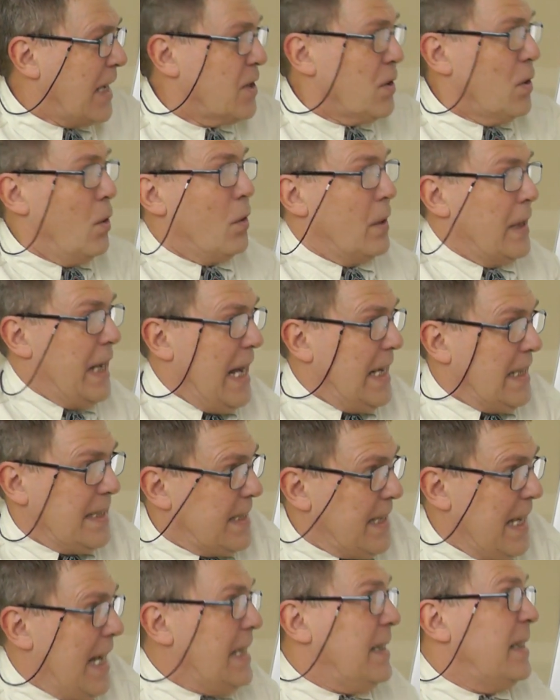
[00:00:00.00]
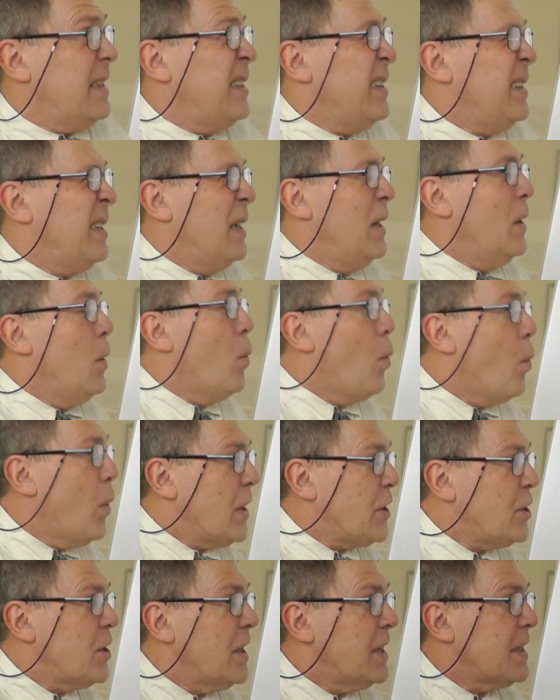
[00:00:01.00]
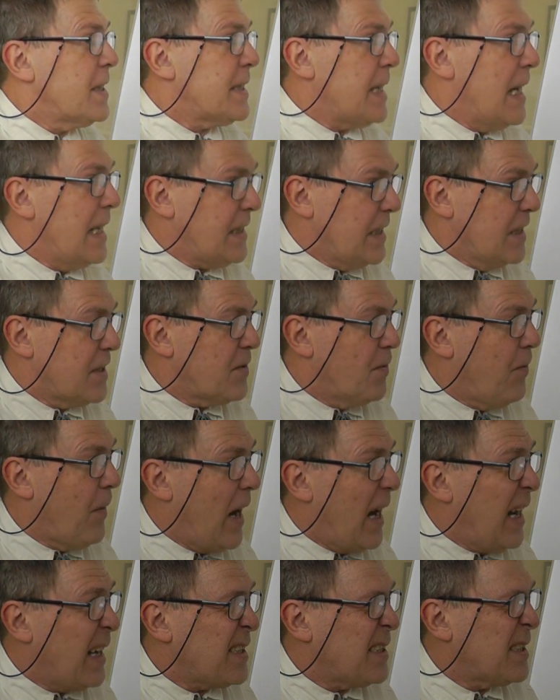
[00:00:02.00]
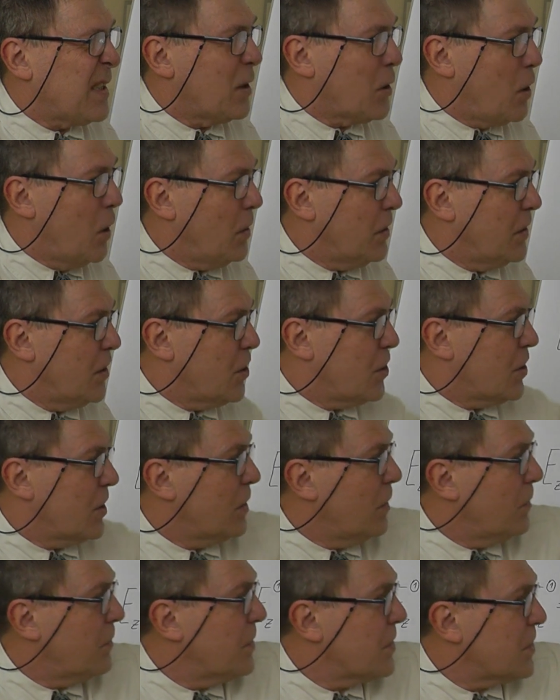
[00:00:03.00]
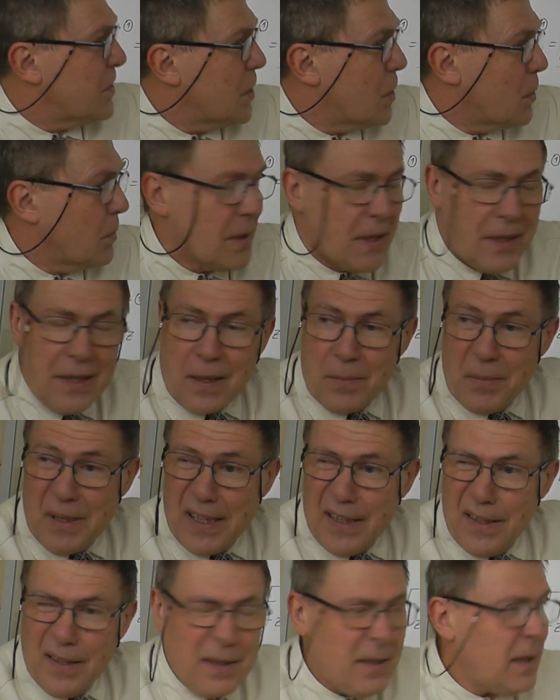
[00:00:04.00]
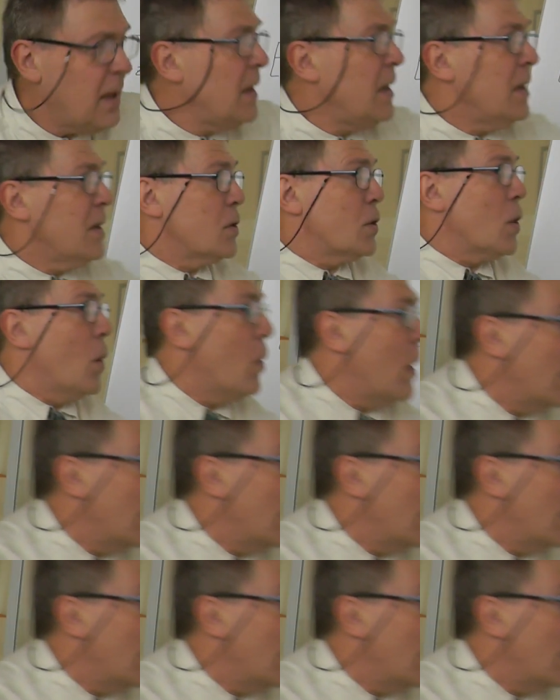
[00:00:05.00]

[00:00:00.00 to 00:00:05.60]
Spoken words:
or kz which satisfies the condition of the zero determinant. So